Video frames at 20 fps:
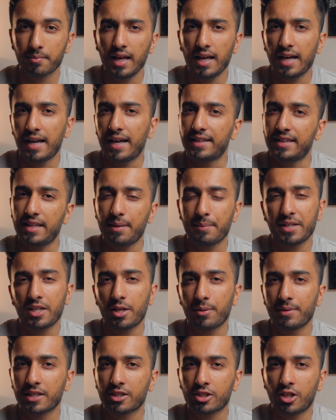Let me know
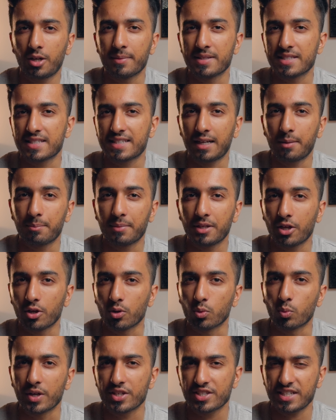in the comments down below
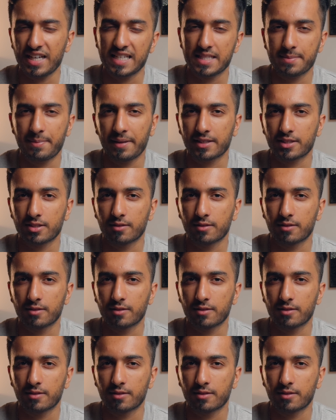which aspects